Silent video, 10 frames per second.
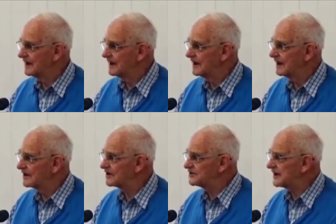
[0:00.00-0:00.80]
And I
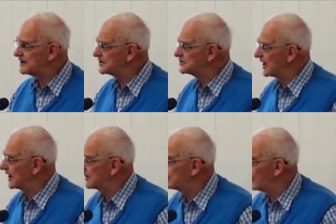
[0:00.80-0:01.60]
said to Jacob,
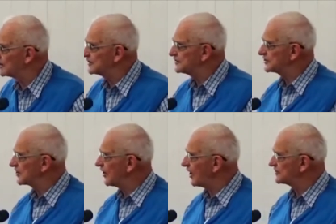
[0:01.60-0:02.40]
What does it
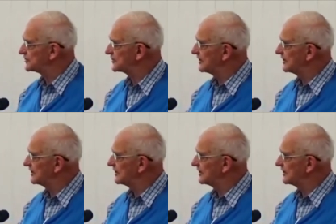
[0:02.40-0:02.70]
cost